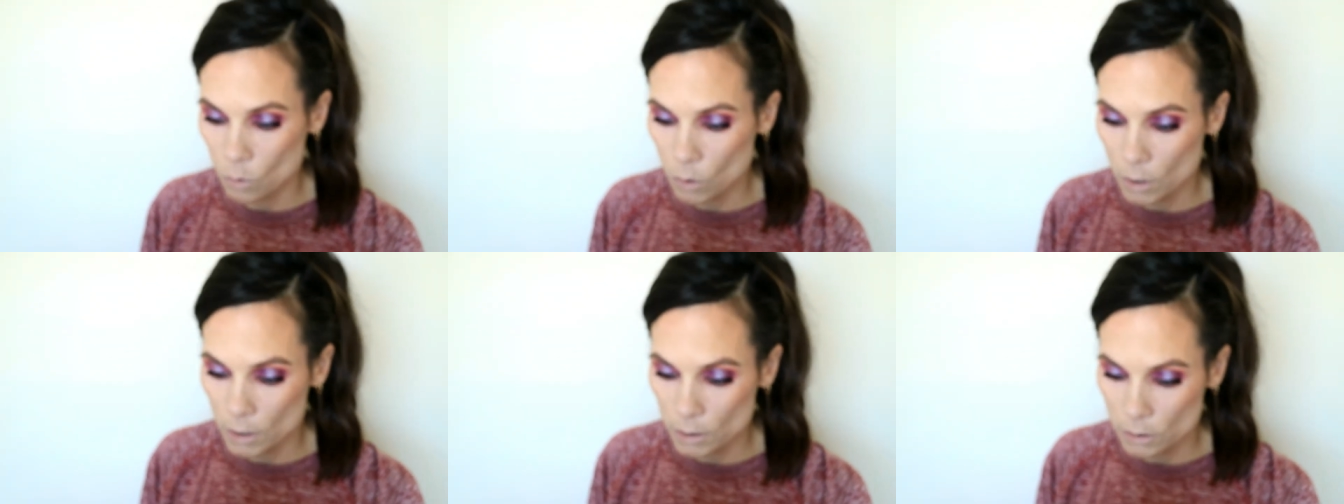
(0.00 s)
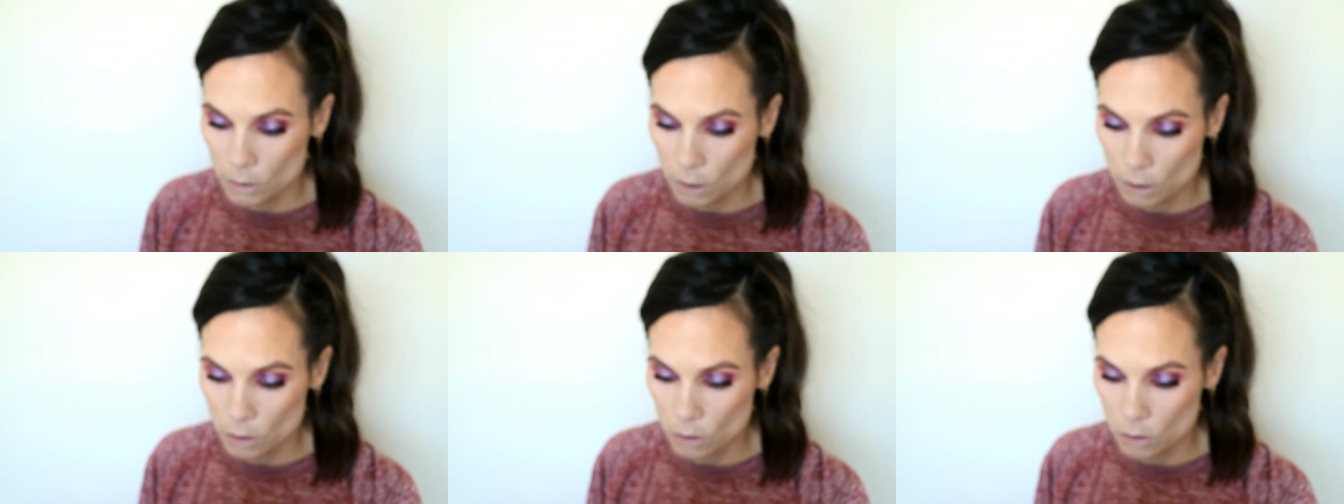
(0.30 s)
going
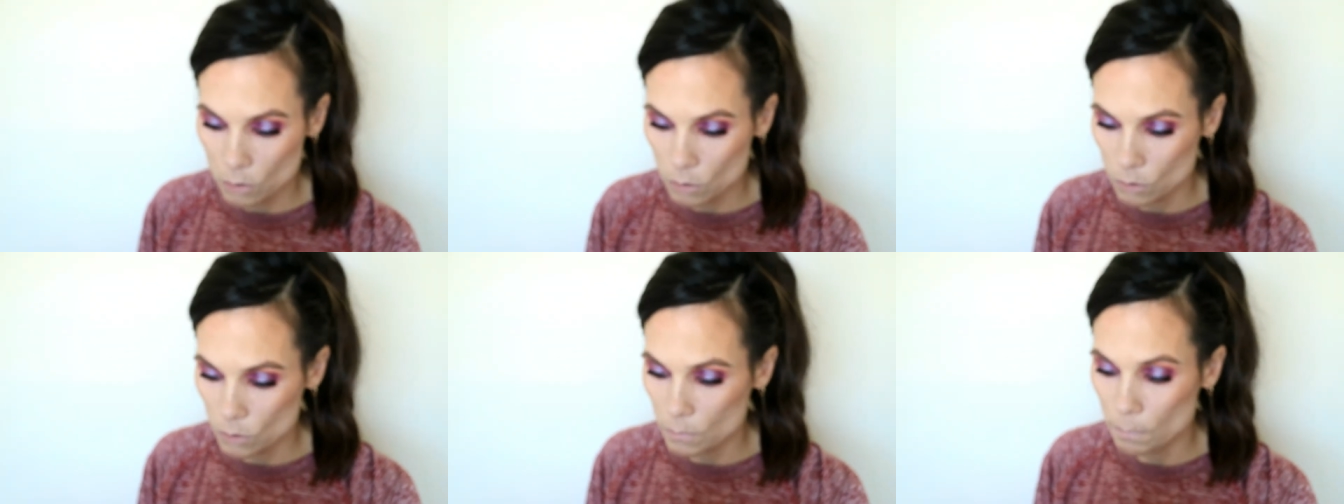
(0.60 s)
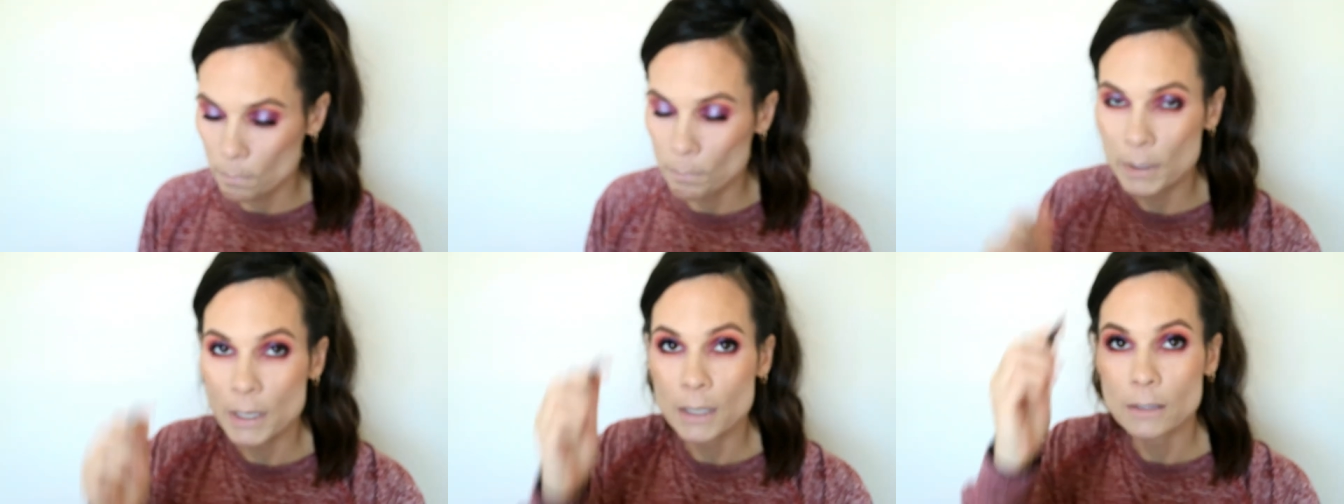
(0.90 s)
to use
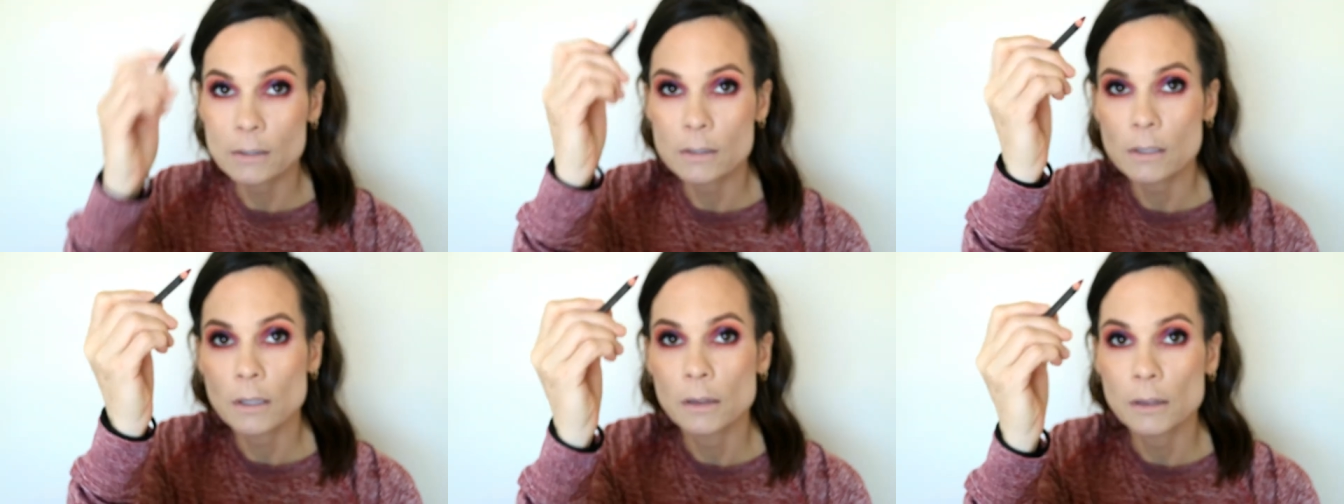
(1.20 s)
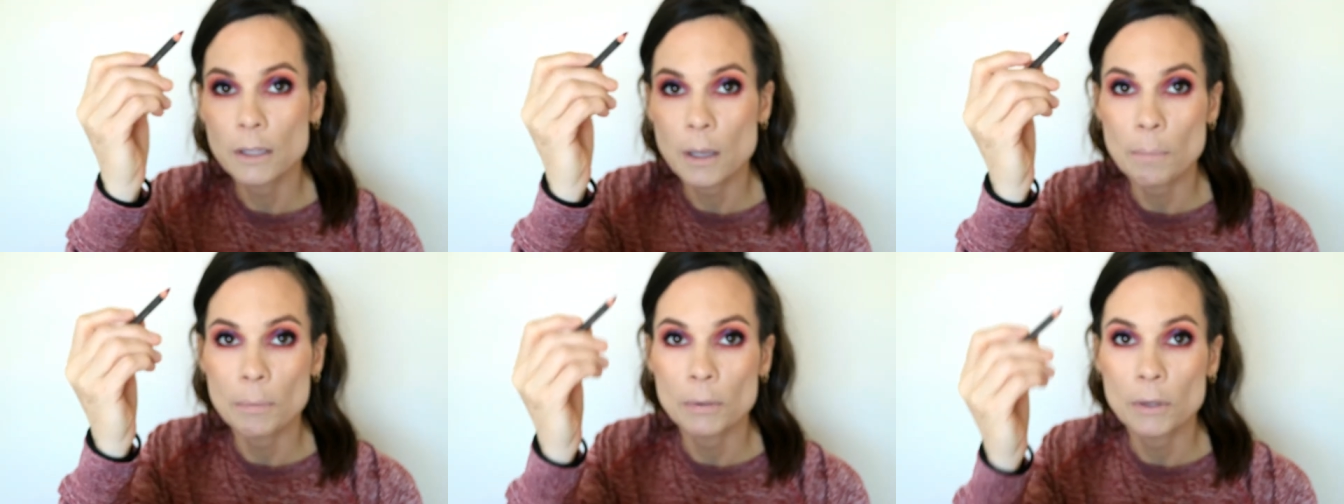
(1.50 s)
Beet
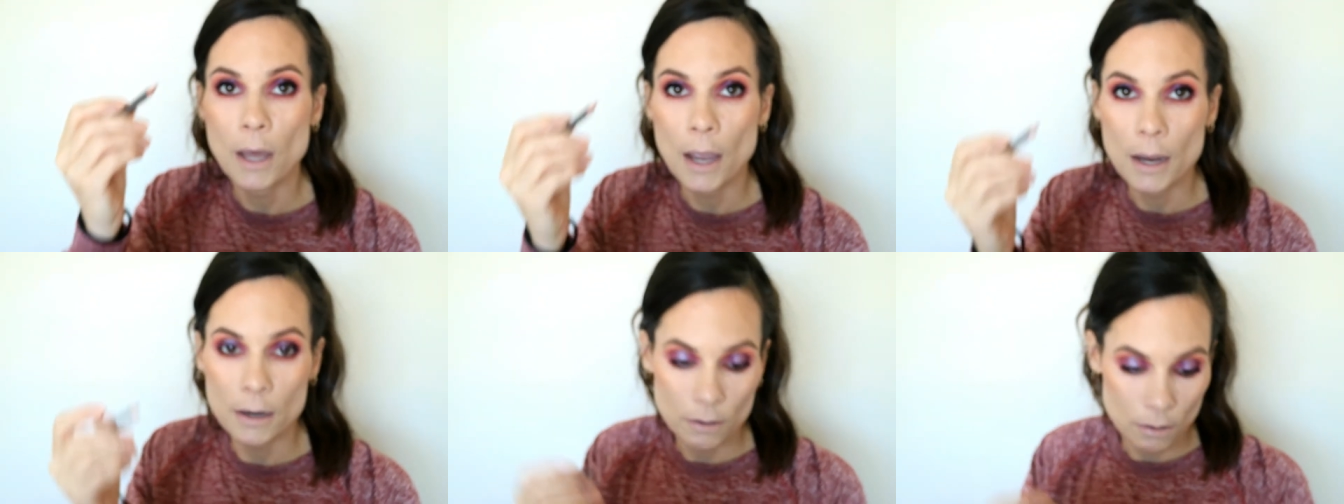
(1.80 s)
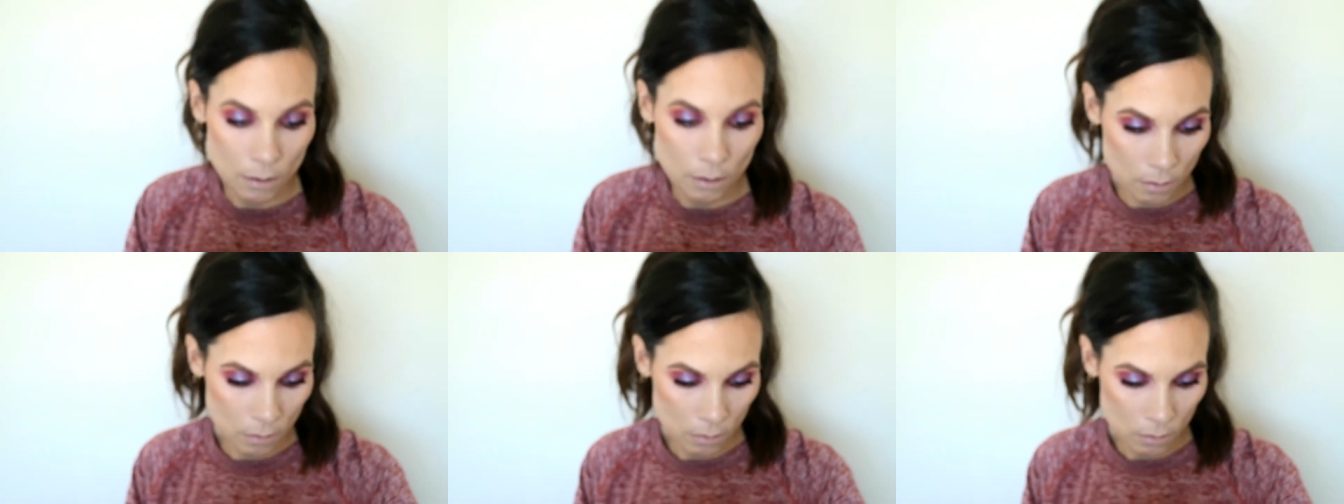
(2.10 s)
Lip
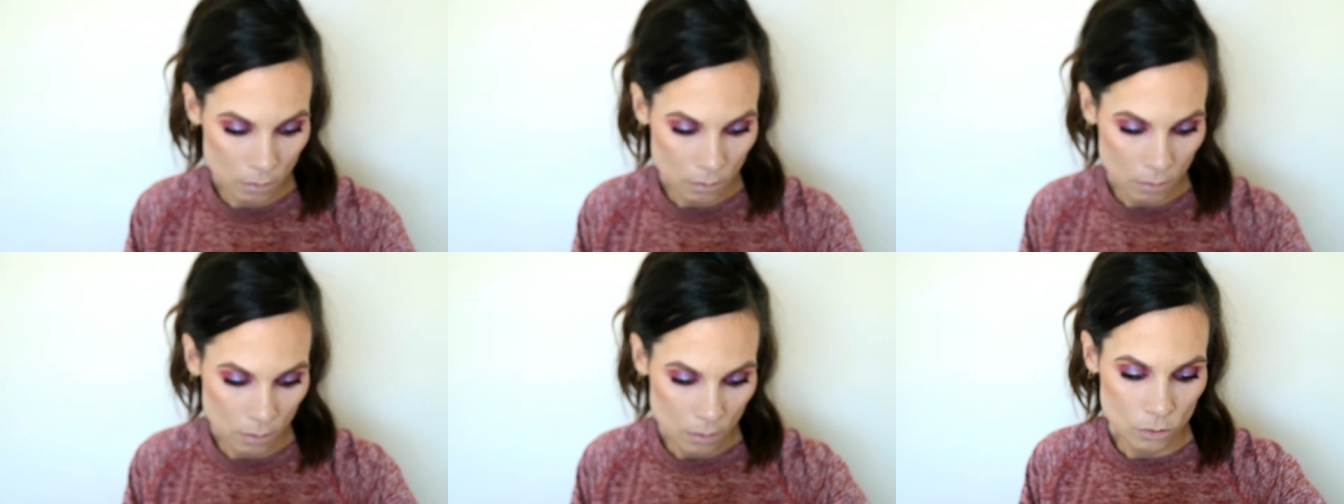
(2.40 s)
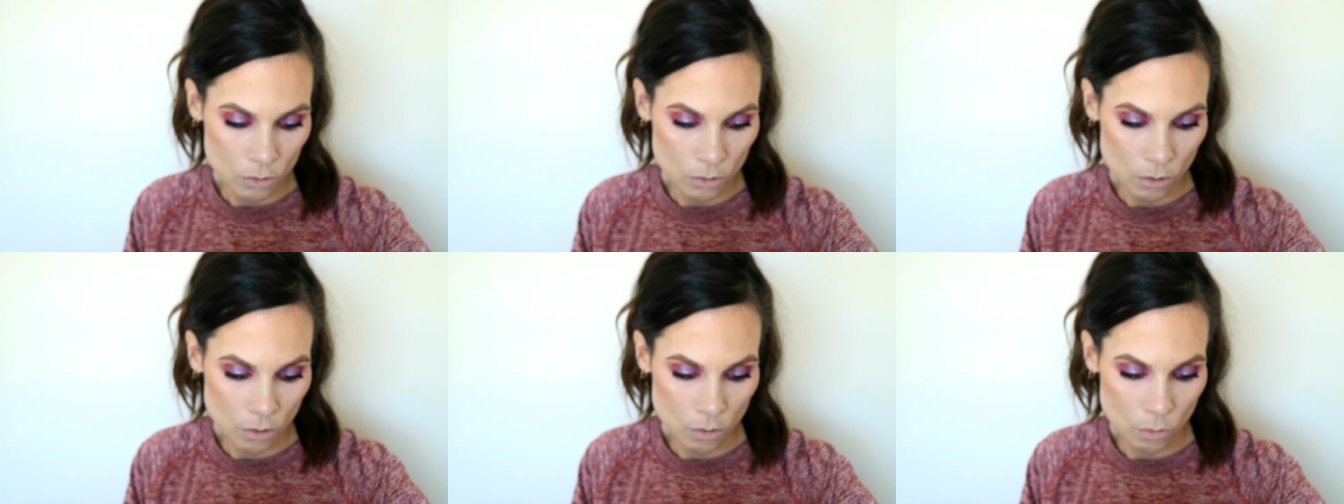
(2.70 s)
Liner
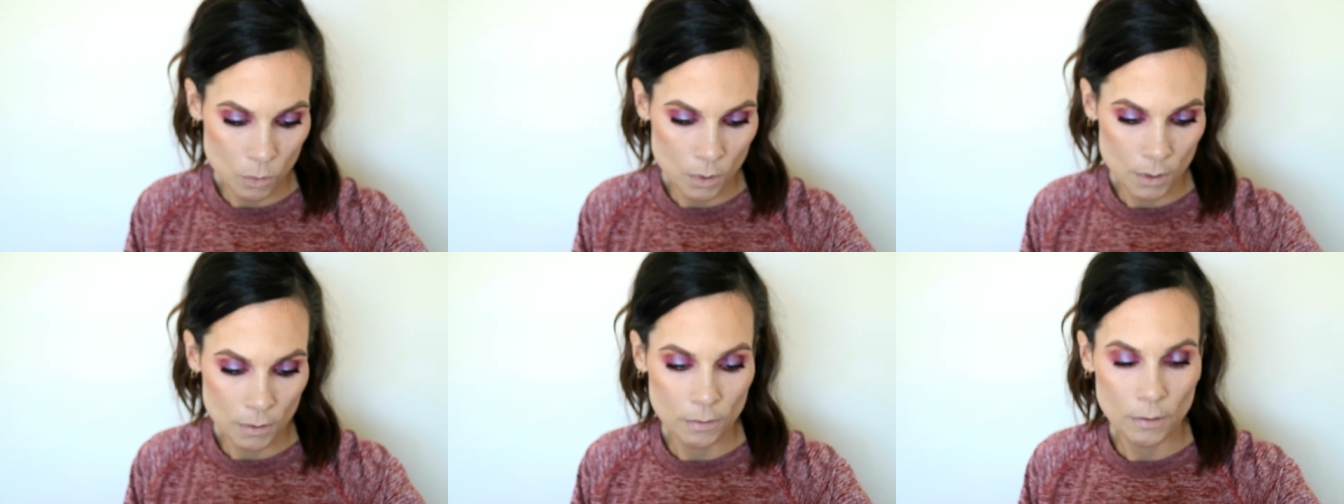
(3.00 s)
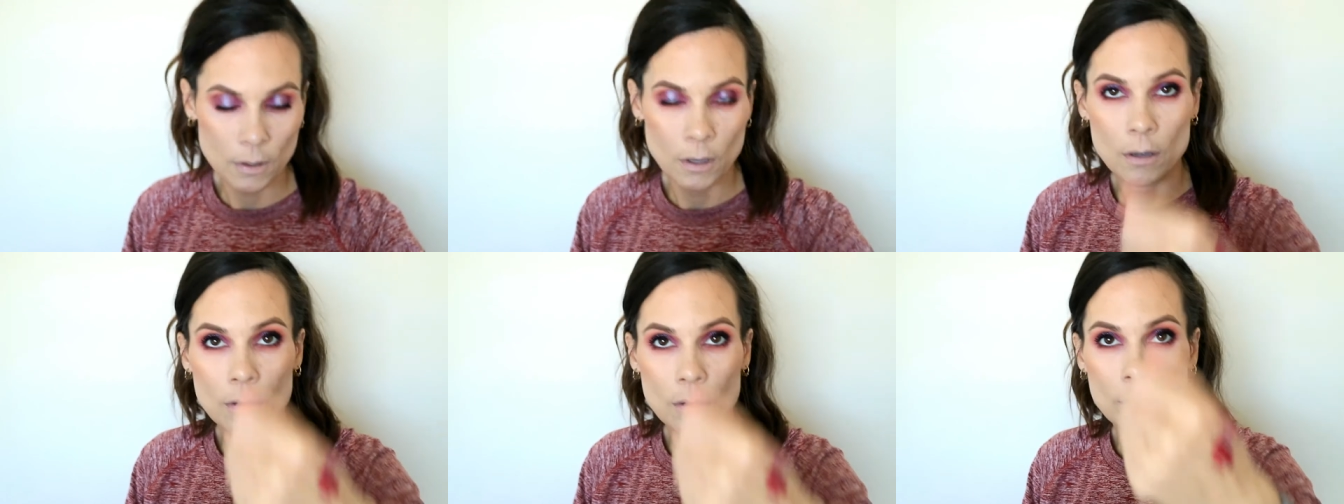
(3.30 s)
to go with
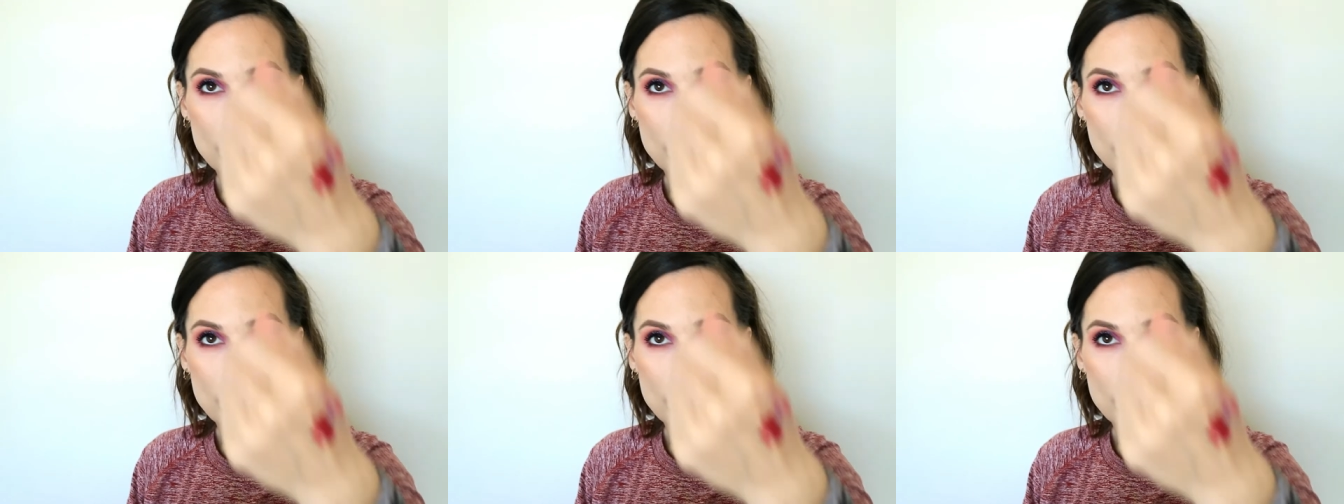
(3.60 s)
it.